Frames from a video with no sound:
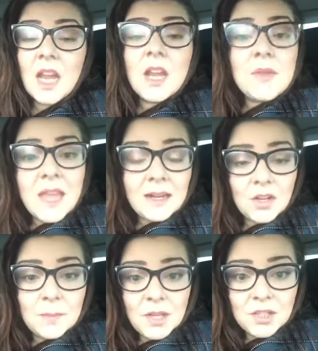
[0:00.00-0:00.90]
who are then
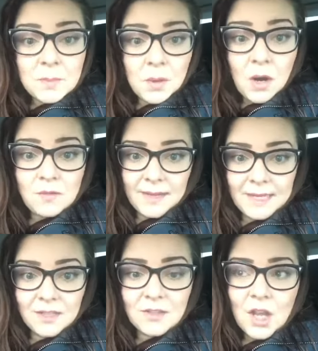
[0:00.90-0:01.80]
going to be on your
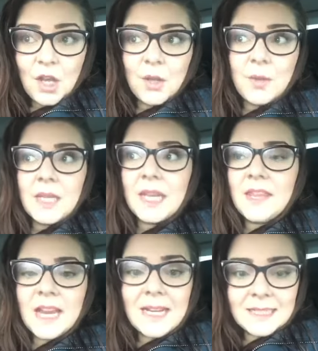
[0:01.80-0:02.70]
profile, who you can
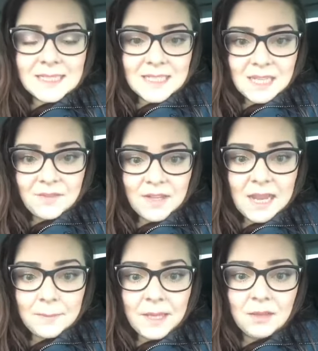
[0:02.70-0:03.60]
then add into your
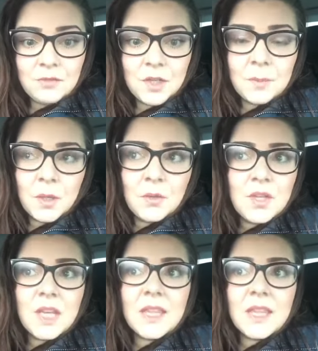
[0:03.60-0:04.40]
VIP group, who you can